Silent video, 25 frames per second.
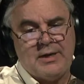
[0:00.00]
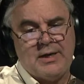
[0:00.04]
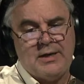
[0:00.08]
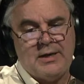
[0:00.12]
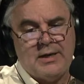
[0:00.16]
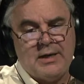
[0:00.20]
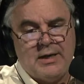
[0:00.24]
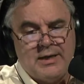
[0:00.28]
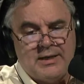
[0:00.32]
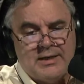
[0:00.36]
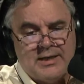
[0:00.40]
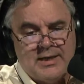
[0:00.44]
I,
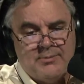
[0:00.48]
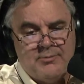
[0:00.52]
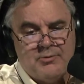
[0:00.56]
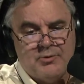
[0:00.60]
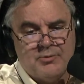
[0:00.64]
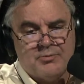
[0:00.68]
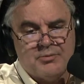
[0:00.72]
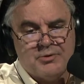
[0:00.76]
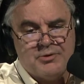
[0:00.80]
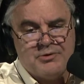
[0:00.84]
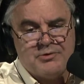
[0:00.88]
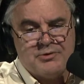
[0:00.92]
I came to
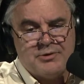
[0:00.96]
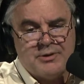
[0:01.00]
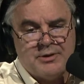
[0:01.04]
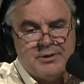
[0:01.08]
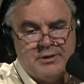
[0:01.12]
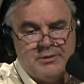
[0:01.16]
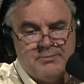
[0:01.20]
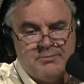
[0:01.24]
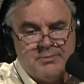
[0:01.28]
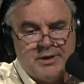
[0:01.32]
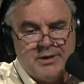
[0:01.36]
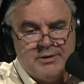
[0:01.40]
appreciate
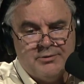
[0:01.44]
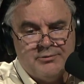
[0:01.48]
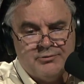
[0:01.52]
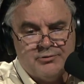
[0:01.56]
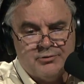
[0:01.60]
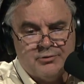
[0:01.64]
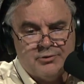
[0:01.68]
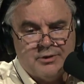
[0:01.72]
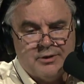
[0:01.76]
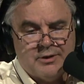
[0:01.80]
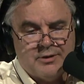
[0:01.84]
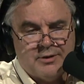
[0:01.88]
in my own
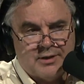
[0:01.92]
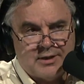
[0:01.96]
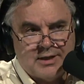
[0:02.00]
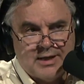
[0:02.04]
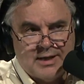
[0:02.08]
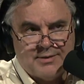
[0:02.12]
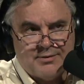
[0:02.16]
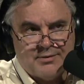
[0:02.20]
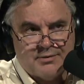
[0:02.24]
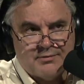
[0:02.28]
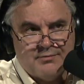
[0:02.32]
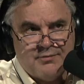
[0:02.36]
journey to the
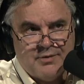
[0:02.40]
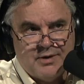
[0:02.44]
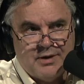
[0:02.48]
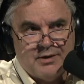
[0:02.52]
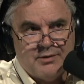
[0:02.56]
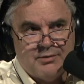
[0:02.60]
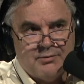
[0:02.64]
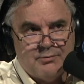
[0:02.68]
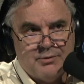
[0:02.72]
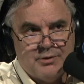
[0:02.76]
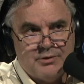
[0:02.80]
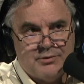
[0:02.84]
Catholic
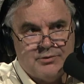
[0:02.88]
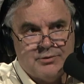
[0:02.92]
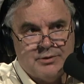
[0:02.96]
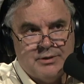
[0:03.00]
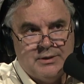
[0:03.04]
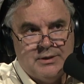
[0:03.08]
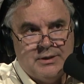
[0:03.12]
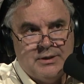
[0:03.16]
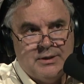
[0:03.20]
faith, which